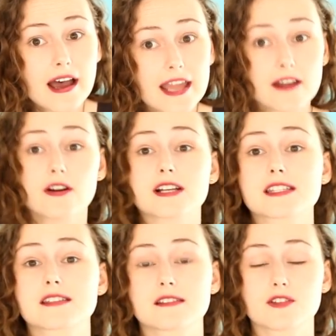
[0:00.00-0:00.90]

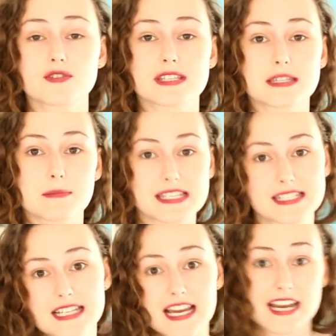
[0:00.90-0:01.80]
Eros uses the
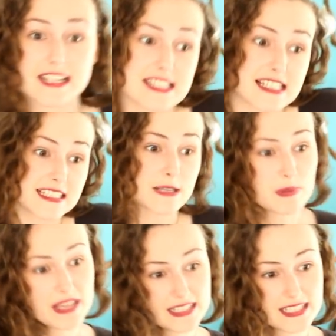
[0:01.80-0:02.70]
mist to kind of slip
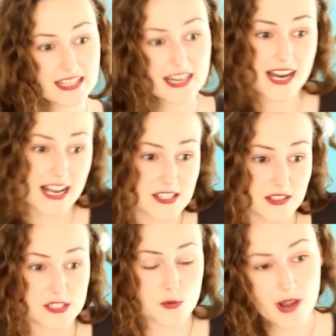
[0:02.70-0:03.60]
into the
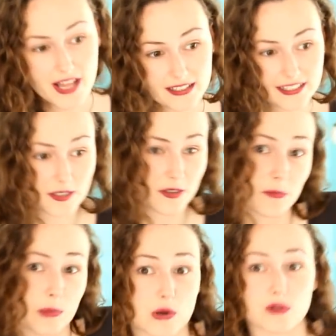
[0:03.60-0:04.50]
castle as well
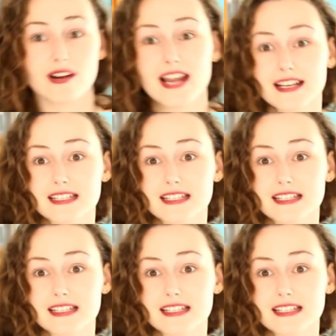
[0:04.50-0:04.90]
and poke around